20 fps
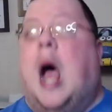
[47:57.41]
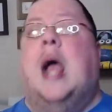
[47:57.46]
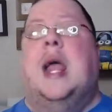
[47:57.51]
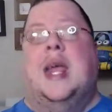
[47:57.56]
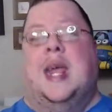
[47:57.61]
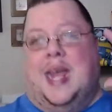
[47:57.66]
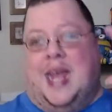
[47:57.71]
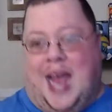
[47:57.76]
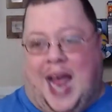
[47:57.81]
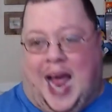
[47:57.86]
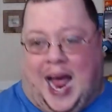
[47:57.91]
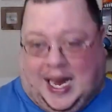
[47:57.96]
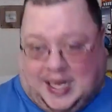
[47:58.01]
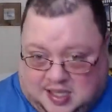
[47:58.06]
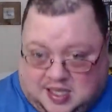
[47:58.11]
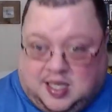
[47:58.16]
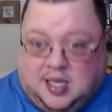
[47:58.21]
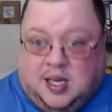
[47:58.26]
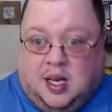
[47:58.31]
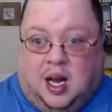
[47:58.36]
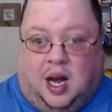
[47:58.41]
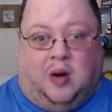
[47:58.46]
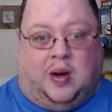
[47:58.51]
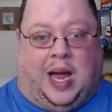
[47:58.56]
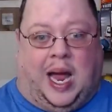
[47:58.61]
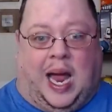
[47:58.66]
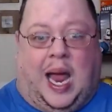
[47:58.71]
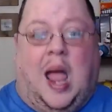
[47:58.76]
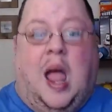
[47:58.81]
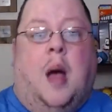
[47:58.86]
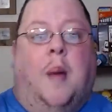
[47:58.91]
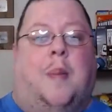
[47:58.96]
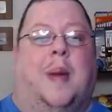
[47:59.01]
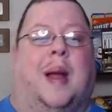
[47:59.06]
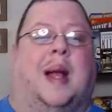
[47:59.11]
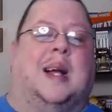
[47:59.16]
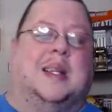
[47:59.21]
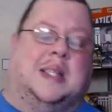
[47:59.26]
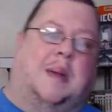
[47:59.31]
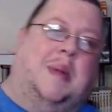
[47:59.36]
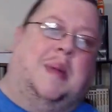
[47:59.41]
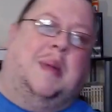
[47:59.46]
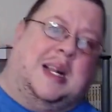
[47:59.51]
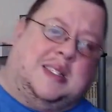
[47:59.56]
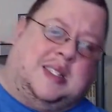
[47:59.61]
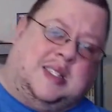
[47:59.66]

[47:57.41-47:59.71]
Yet. Okay? Because I'm not